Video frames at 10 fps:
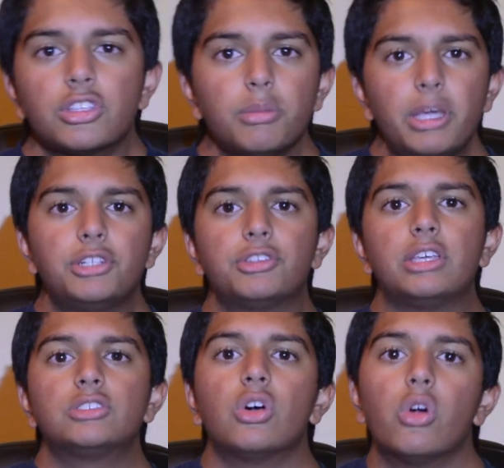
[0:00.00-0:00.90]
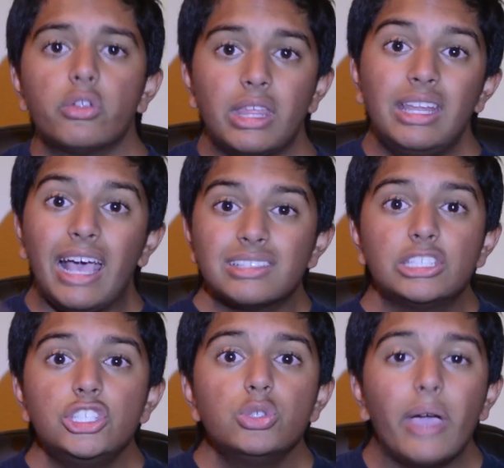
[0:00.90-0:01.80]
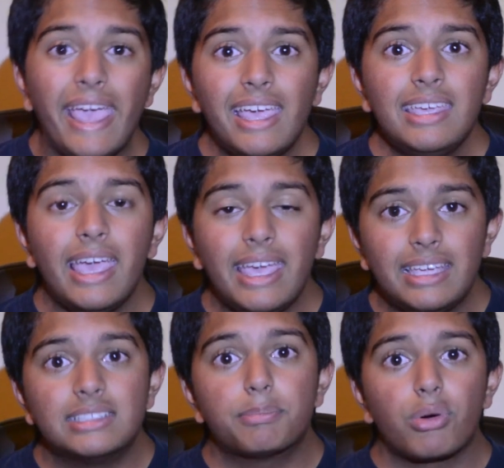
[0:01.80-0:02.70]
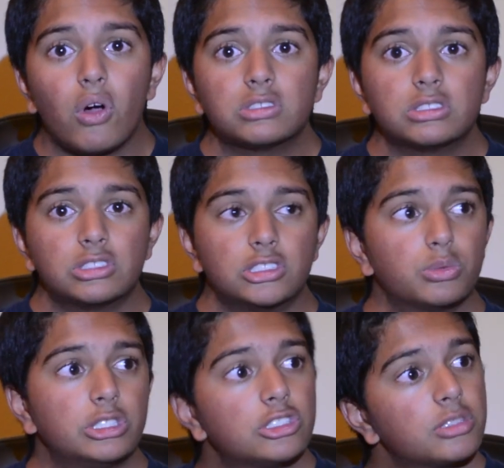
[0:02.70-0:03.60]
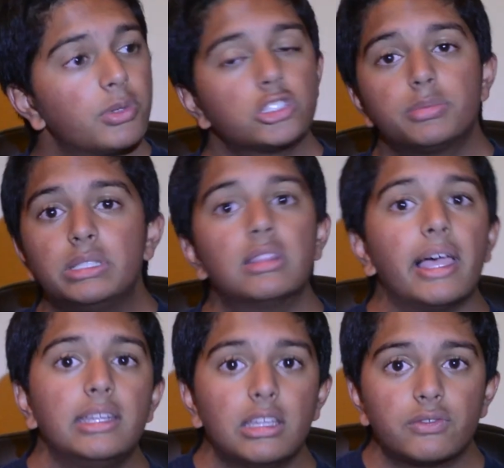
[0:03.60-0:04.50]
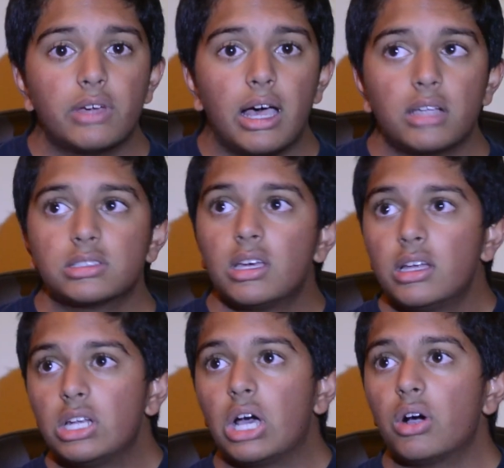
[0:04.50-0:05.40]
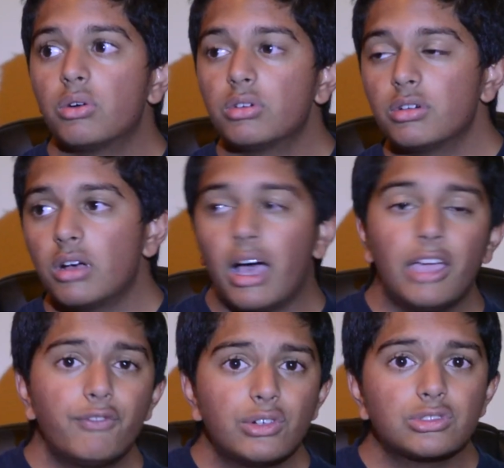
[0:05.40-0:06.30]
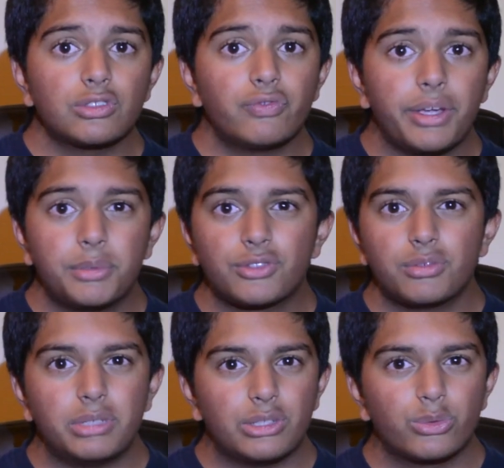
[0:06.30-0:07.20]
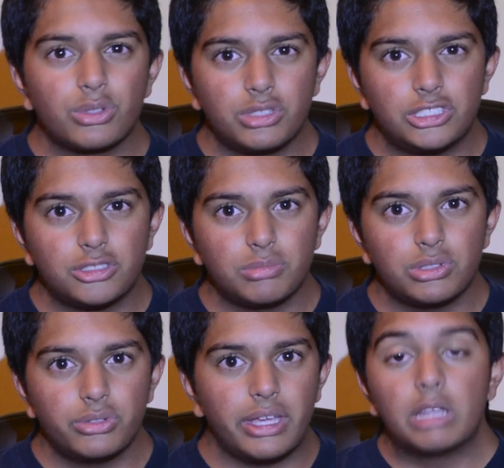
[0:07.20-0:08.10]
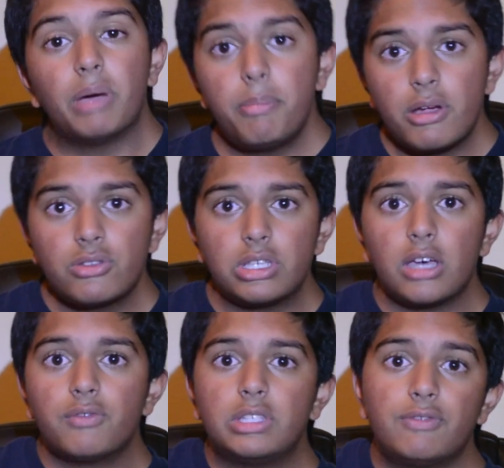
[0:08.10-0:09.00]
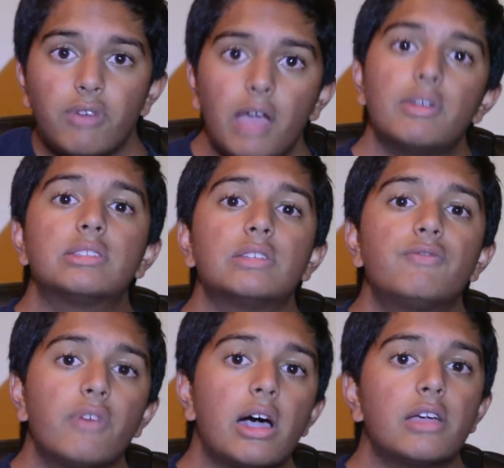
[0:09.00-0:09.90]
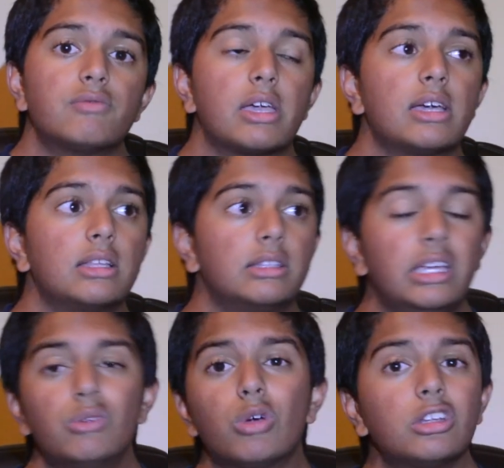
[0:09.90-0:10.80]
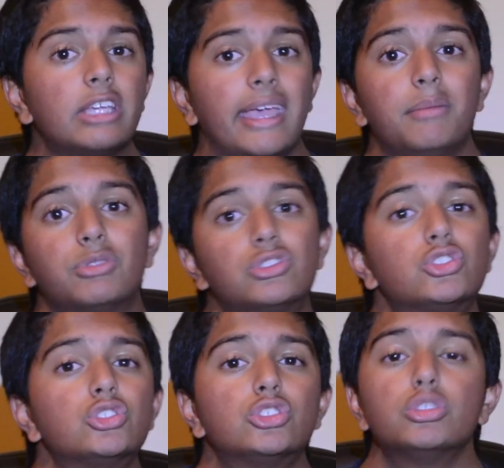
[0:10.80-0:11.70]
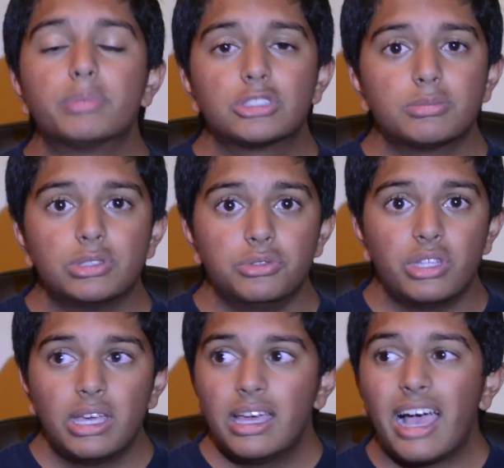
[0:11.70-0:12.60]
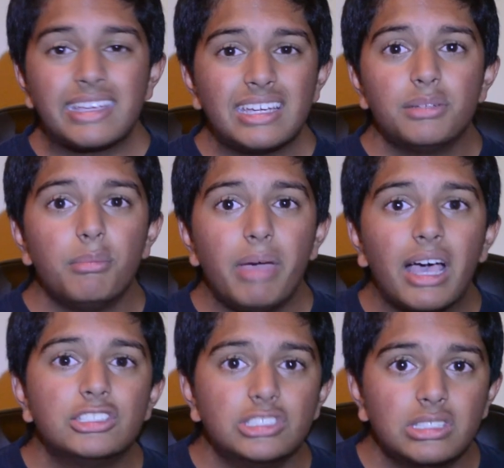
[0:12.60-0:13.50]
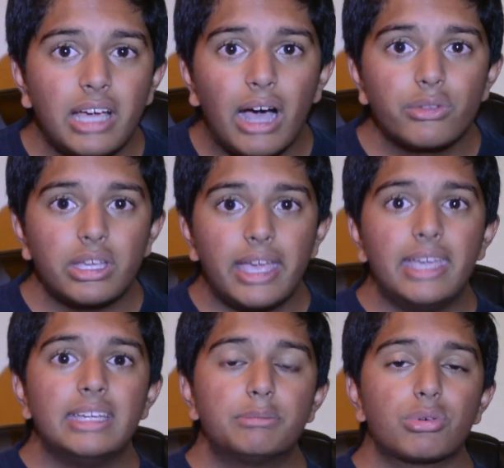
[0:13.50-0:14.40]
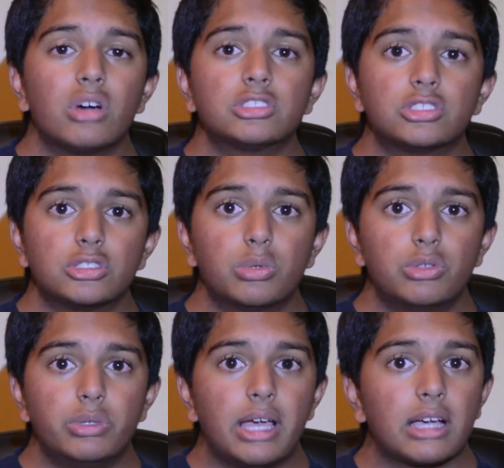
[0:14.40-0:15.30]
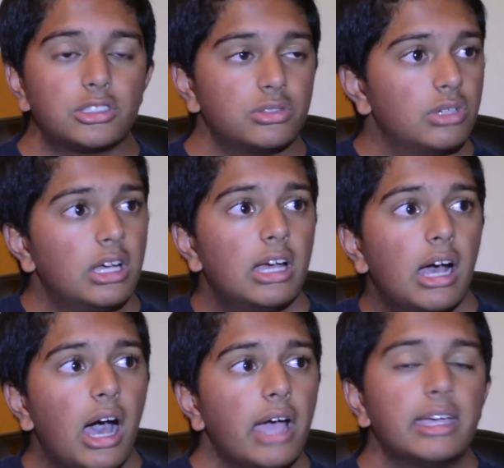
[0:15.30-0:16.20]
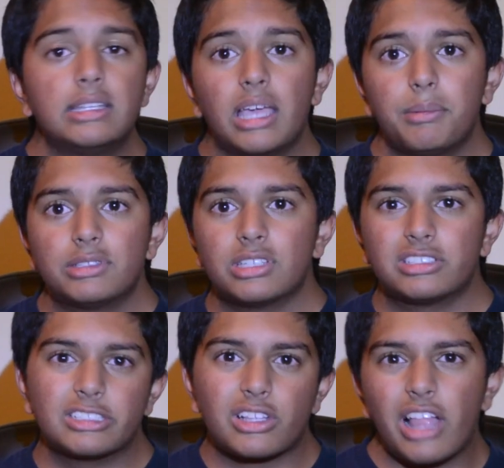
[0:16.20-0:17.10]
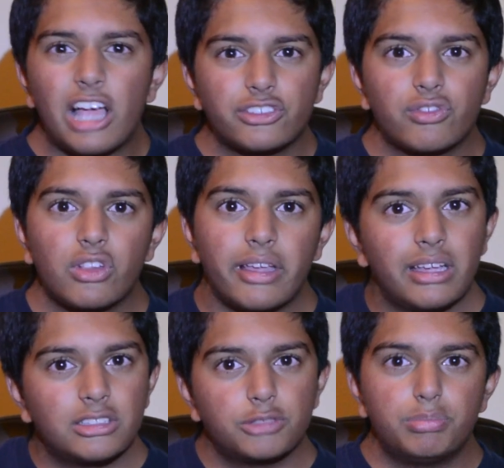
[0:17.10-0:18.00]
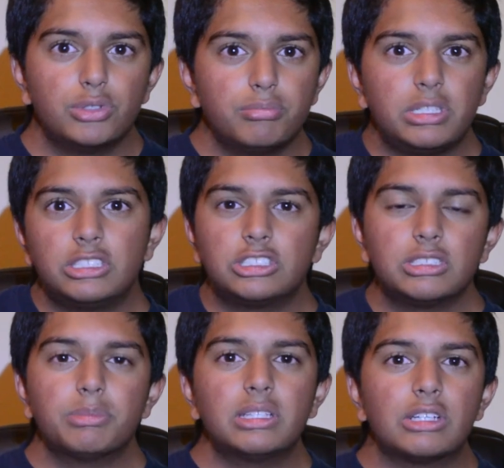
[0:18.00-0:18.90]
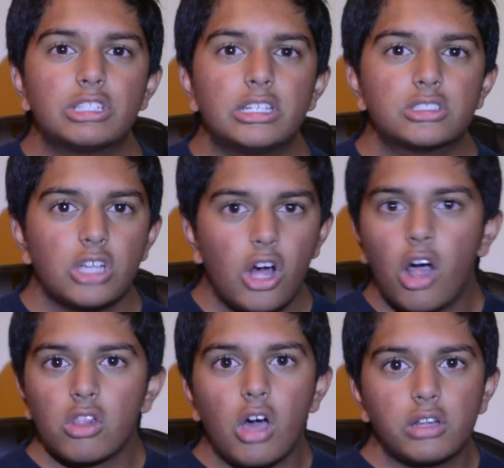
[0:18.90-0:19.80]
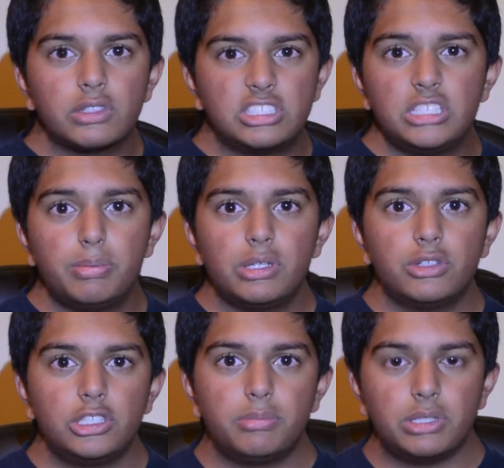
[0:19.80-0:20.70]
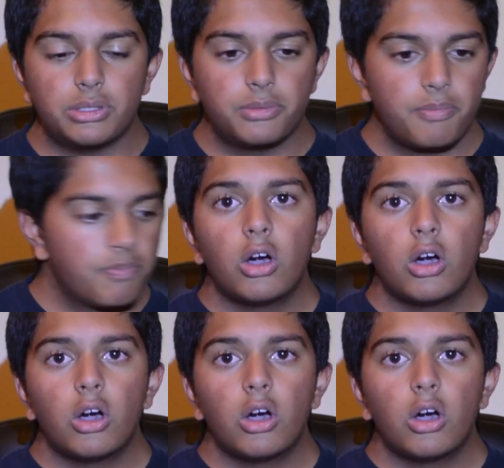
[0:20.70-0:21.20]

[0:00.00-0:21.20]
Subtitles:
So the major things are that it has a new A8 processor, which is supposed to be lightning fast. Now, iPhones are famous for being really smooth. Now, my parents have the 5S and 5, and they run games super smooth. I can't imagine how the A8 processor would react to high-end gaming such as Clash of Clans, Boom Beach, something that takes a lot of the CPU and GPU.